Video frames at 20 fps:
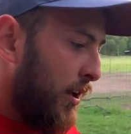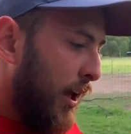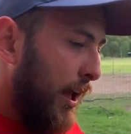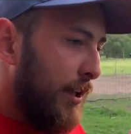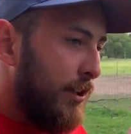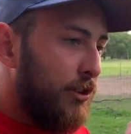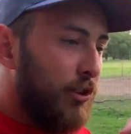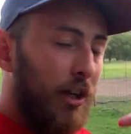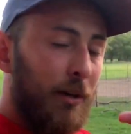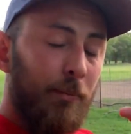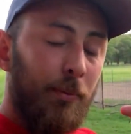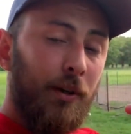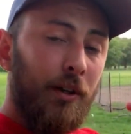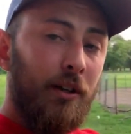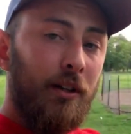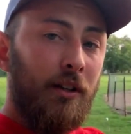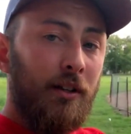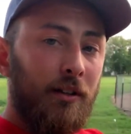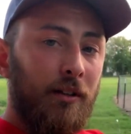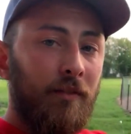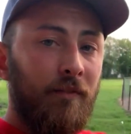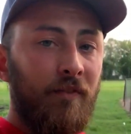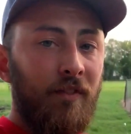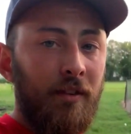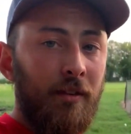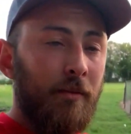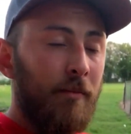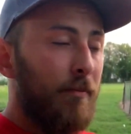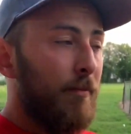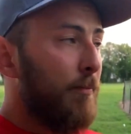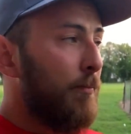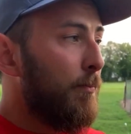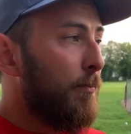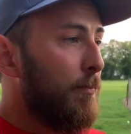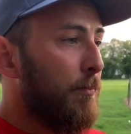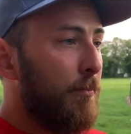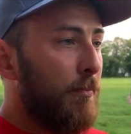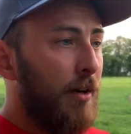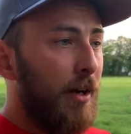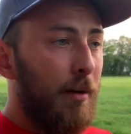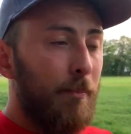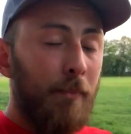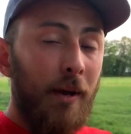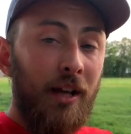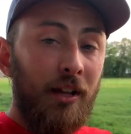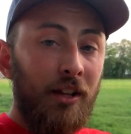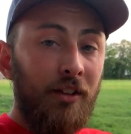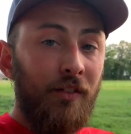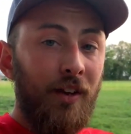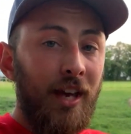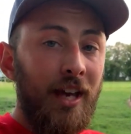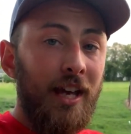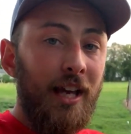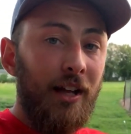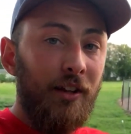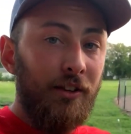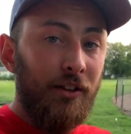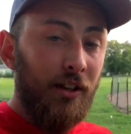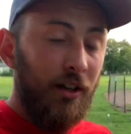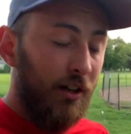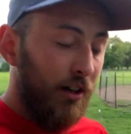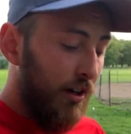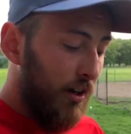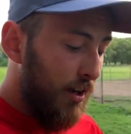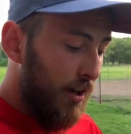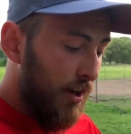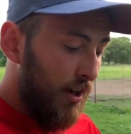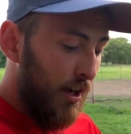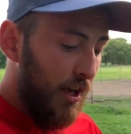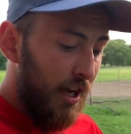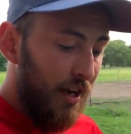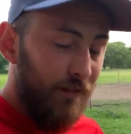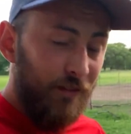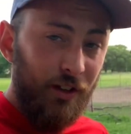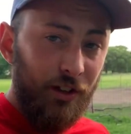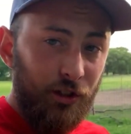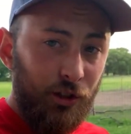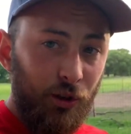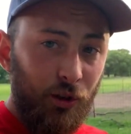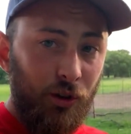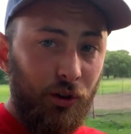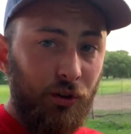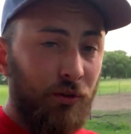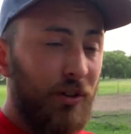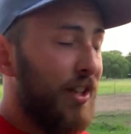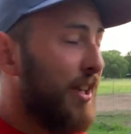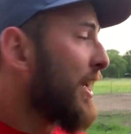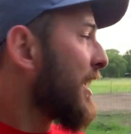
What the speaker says: and so I'd put a bale of hay out there every 2 to 3